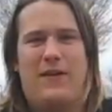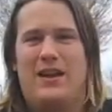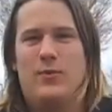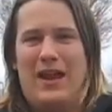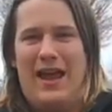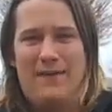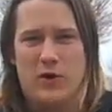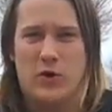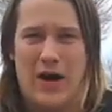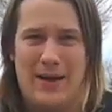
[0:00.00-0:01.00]
anyone ever
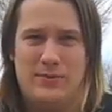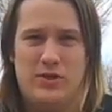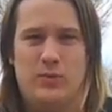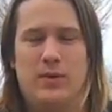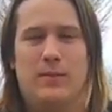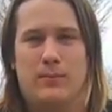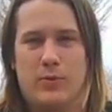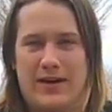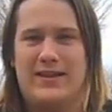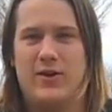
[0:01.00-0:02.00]
grabs you,
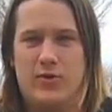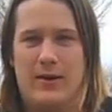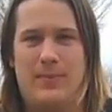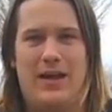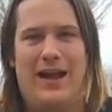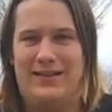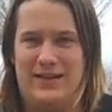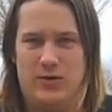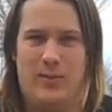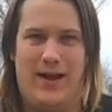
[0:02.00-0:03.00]
break their grip and
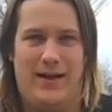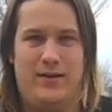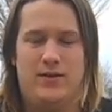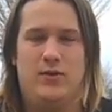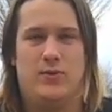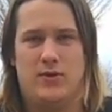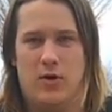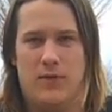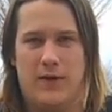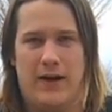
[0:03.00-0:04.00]
get away. You can
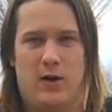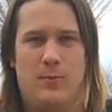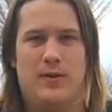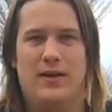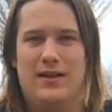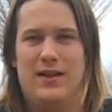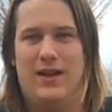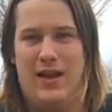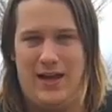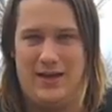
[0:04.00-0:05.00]
go for help
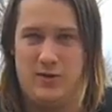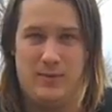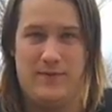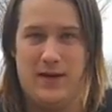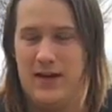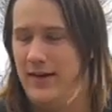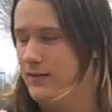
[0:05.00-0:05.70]
and you'll be fine.